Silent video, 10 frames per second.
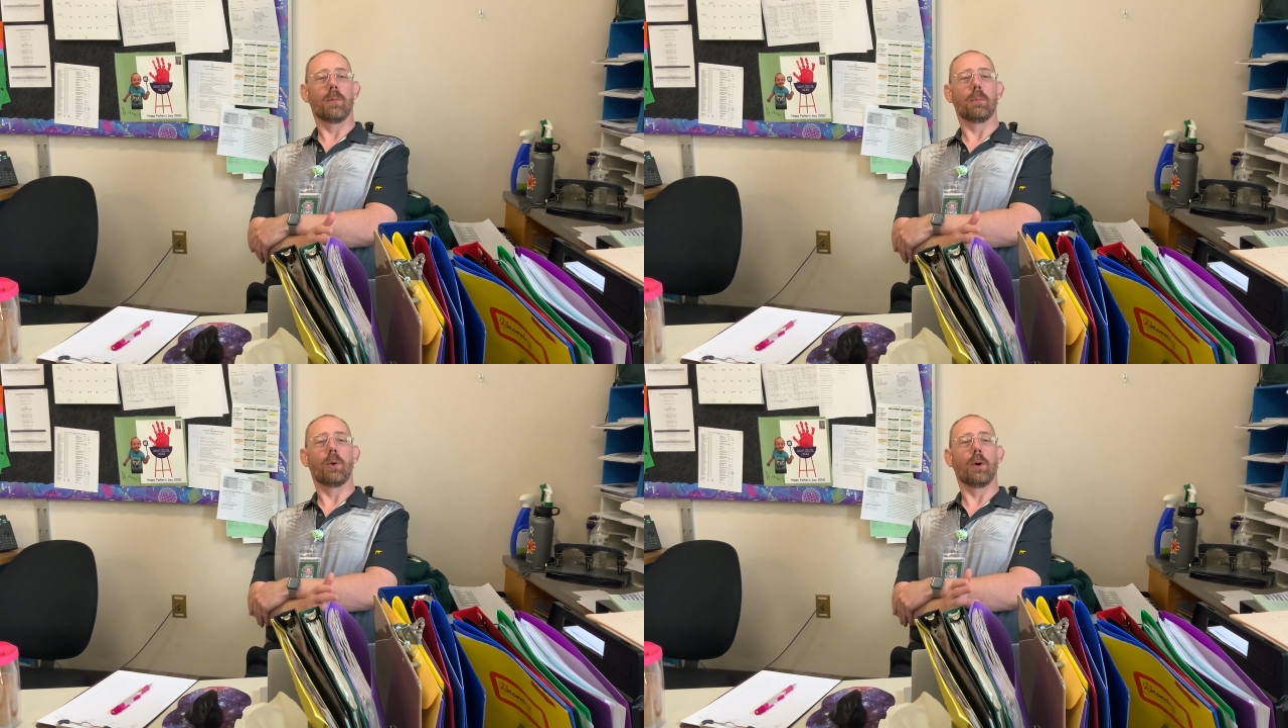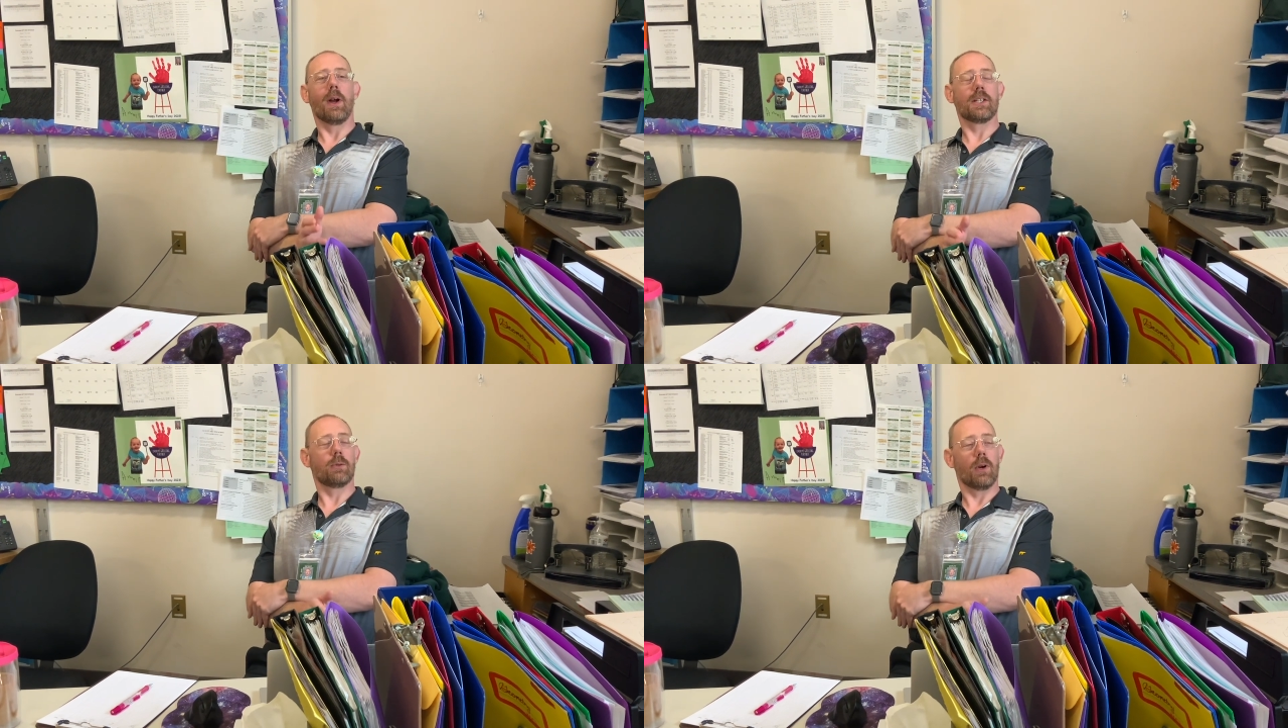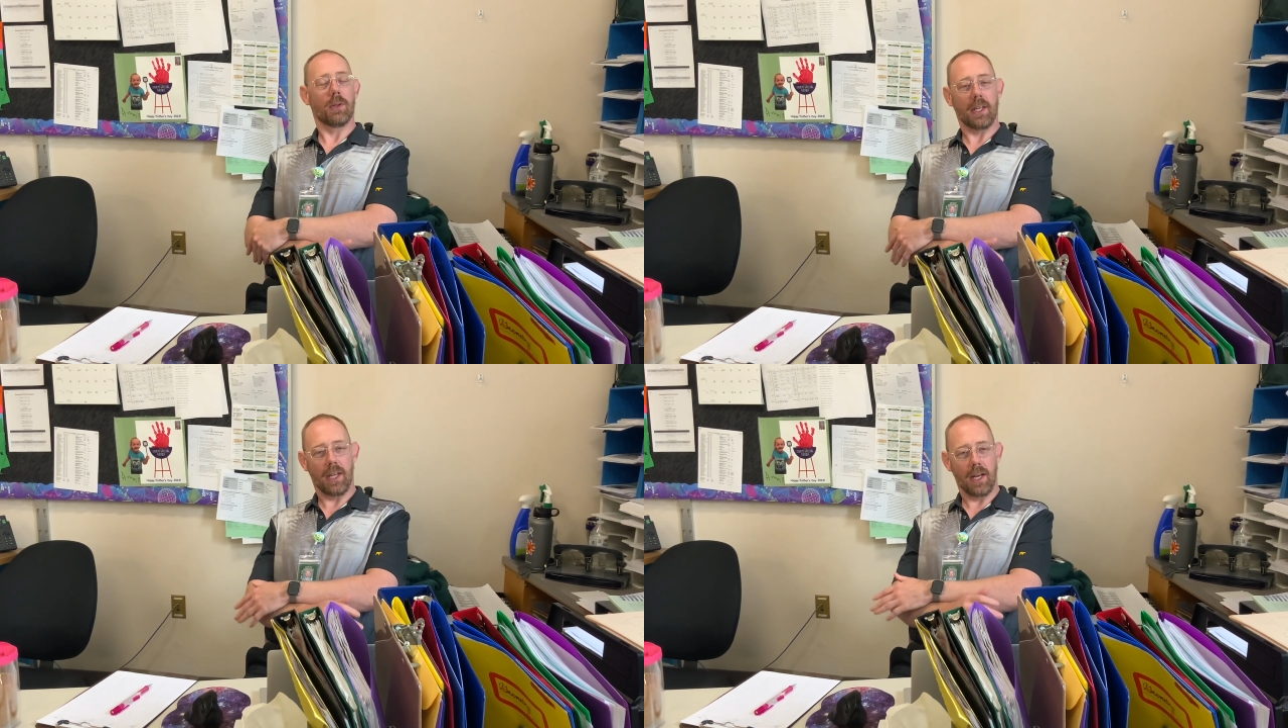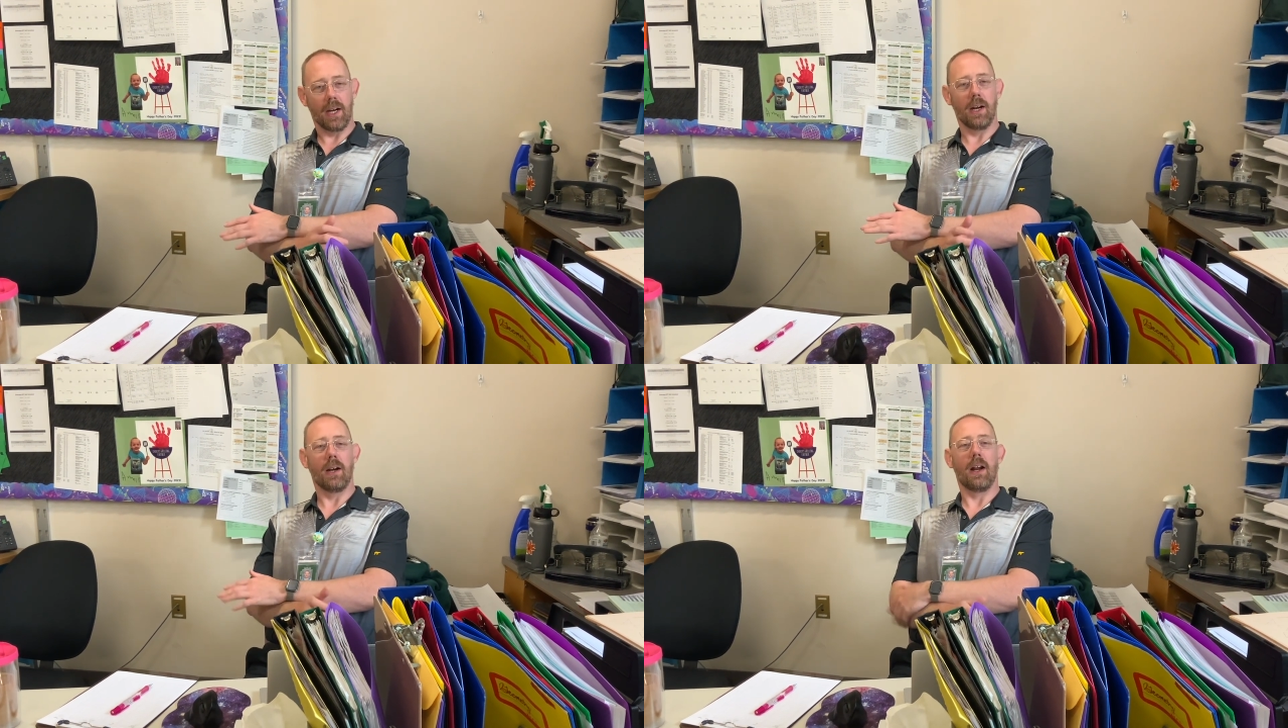progressed throughout the
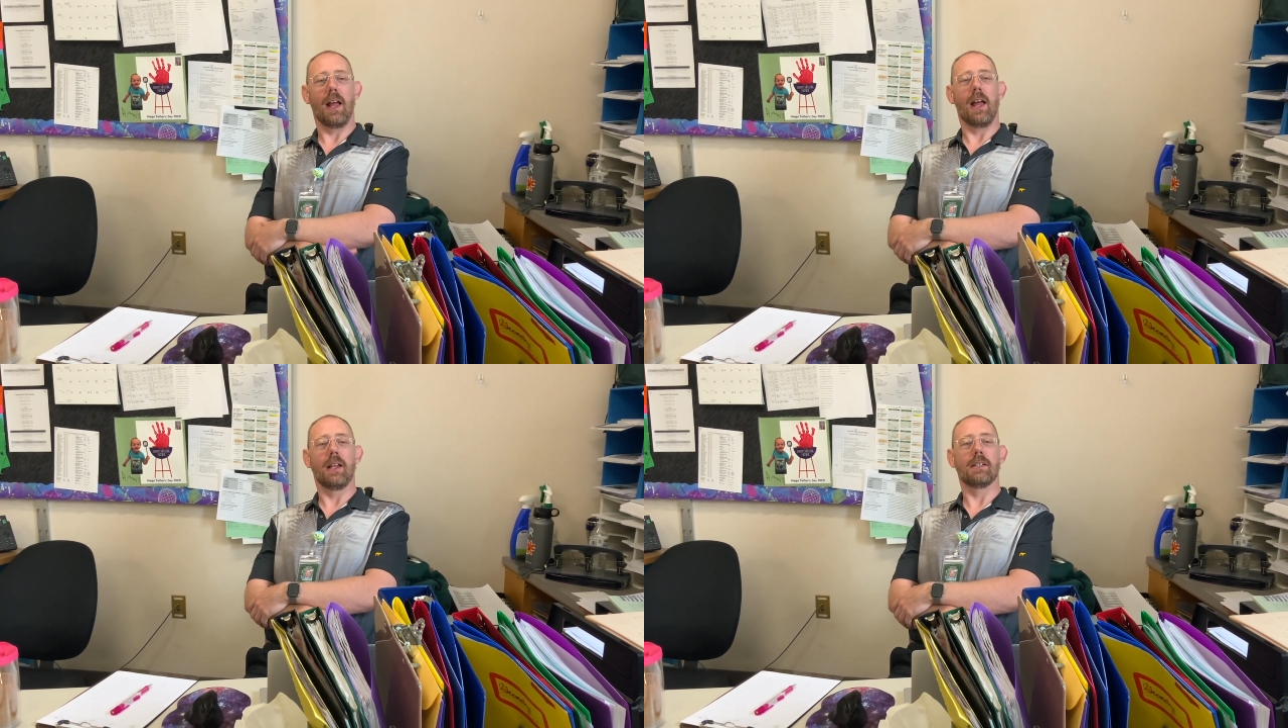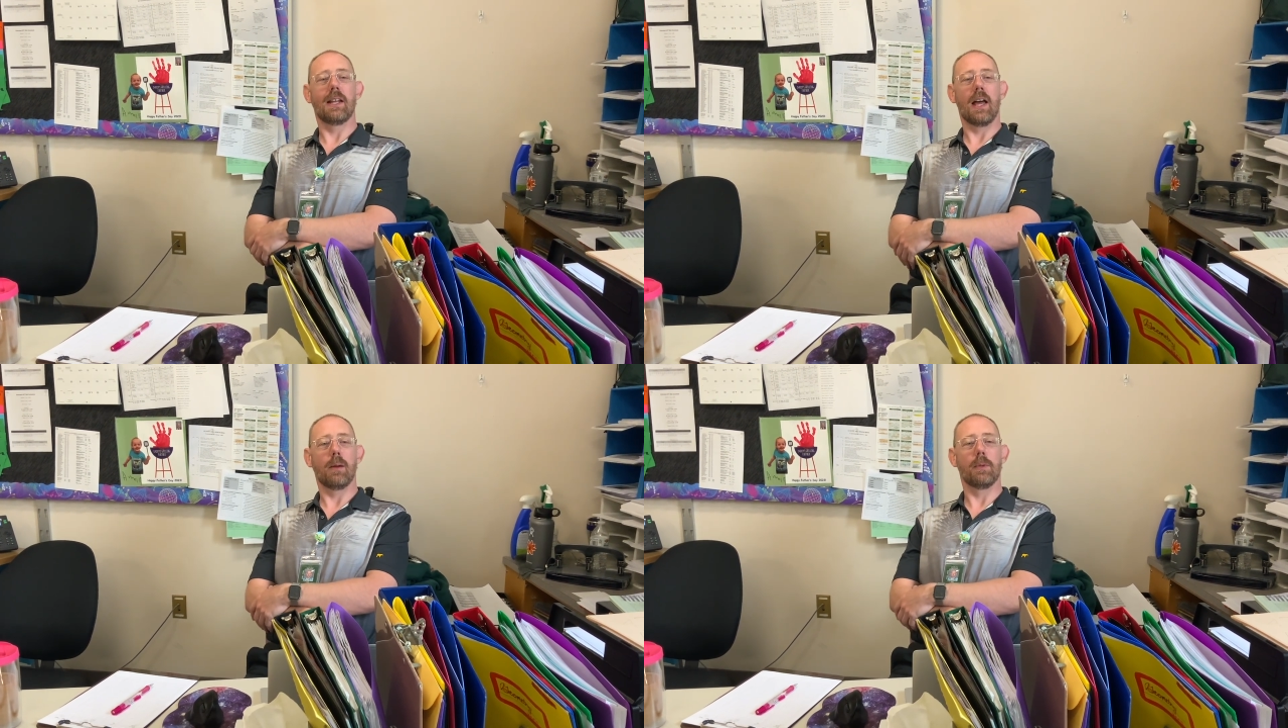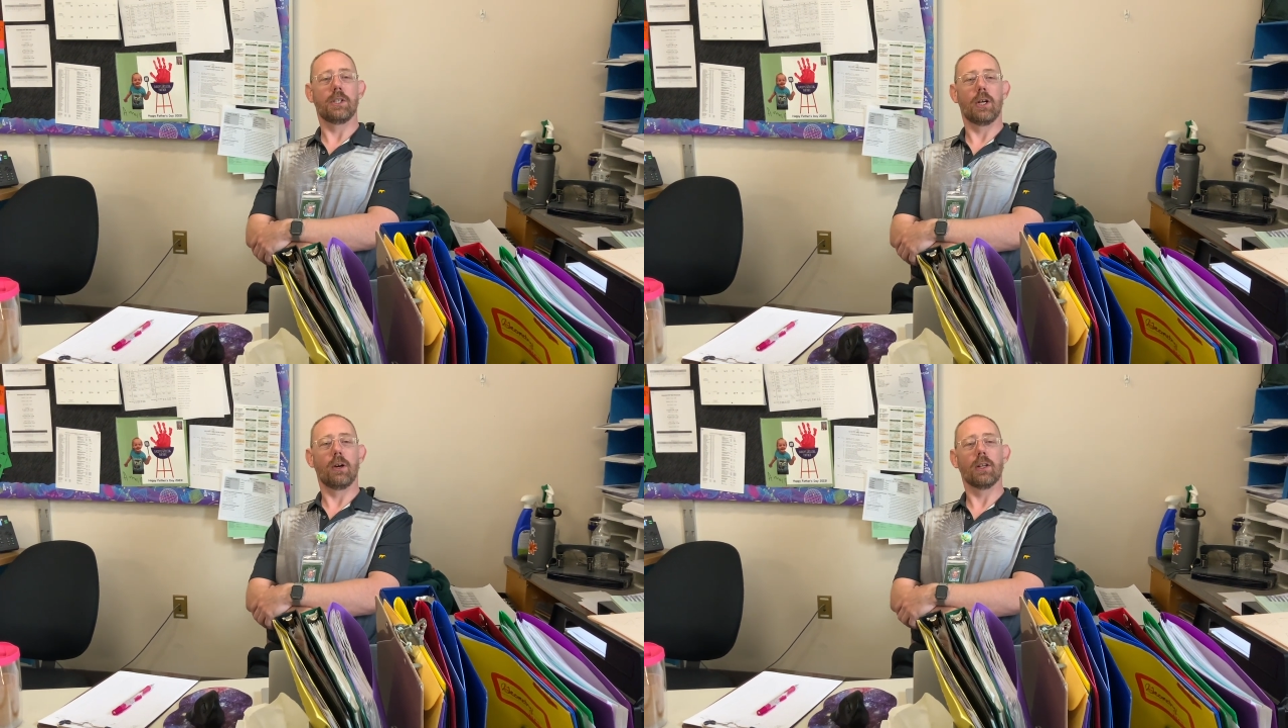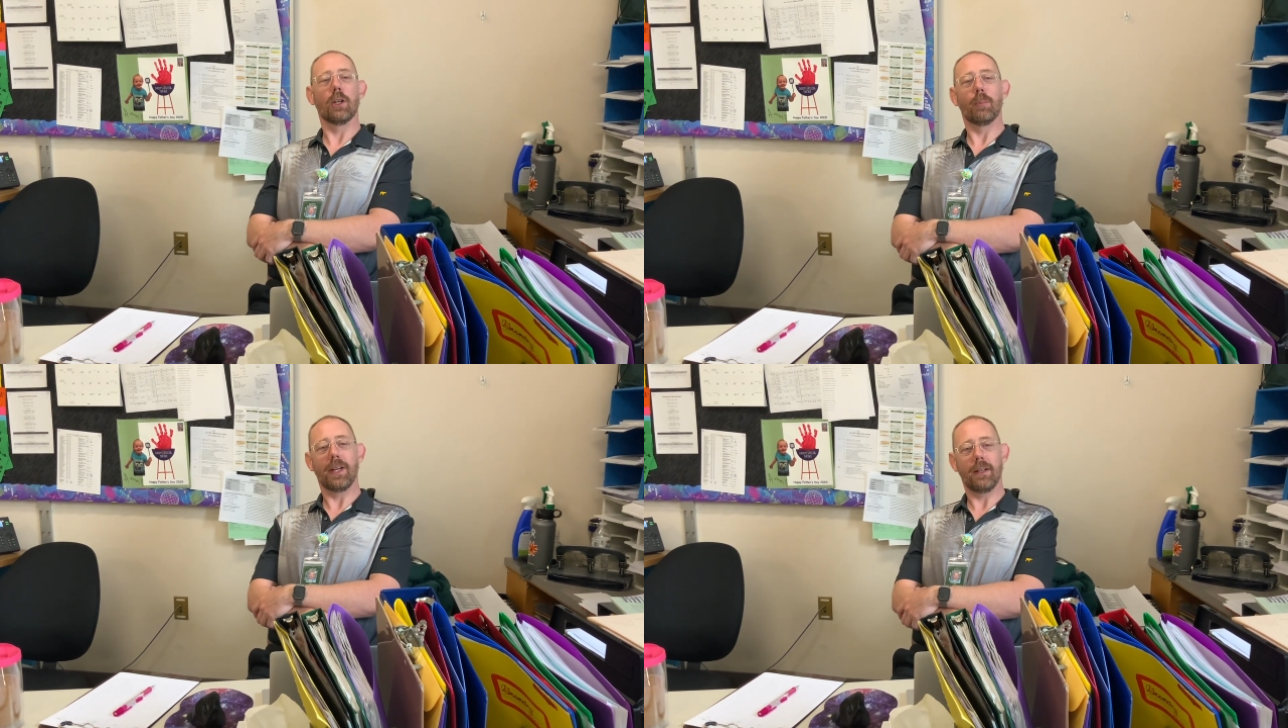year and started to mature a little
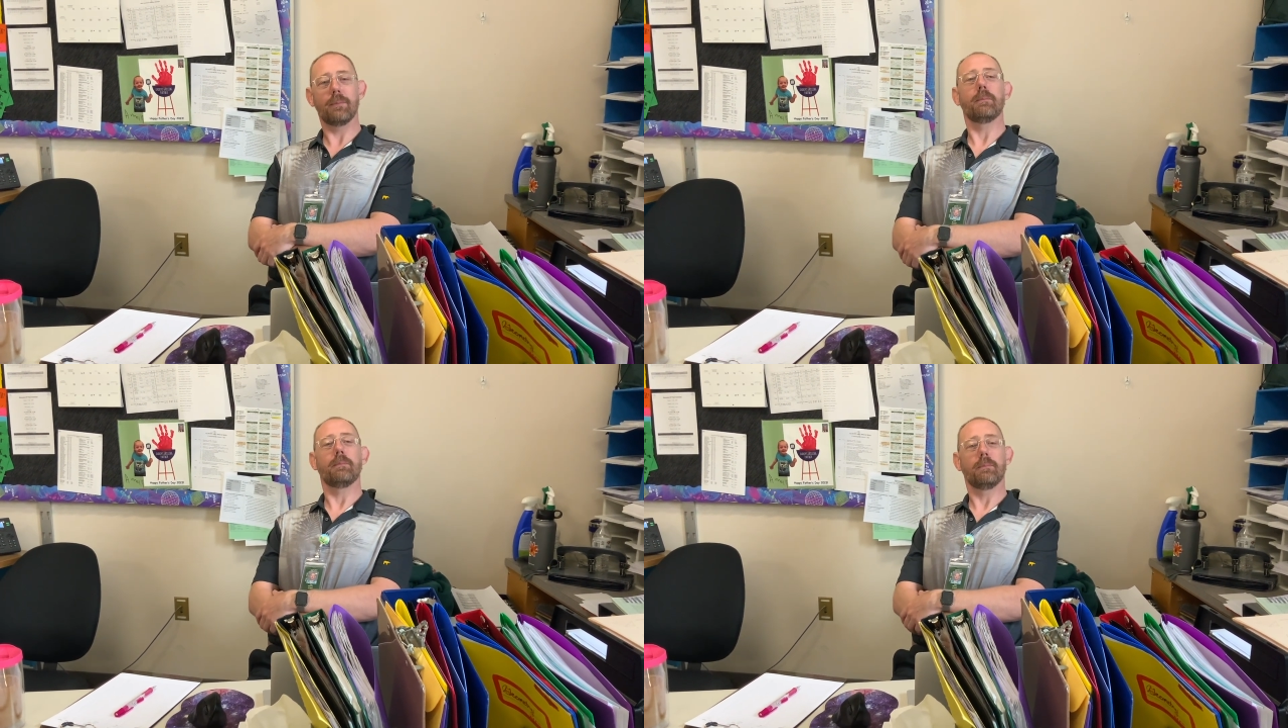bit.